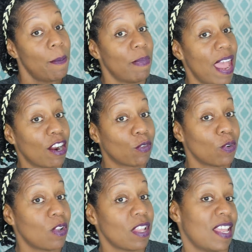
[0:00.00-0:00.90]

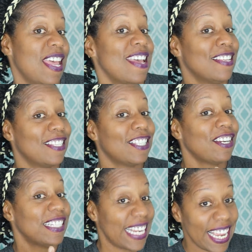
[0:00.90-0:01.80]
mackerel,
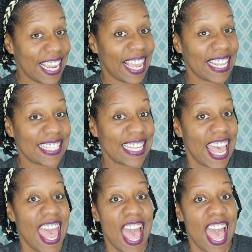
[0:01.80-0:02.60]
sardines,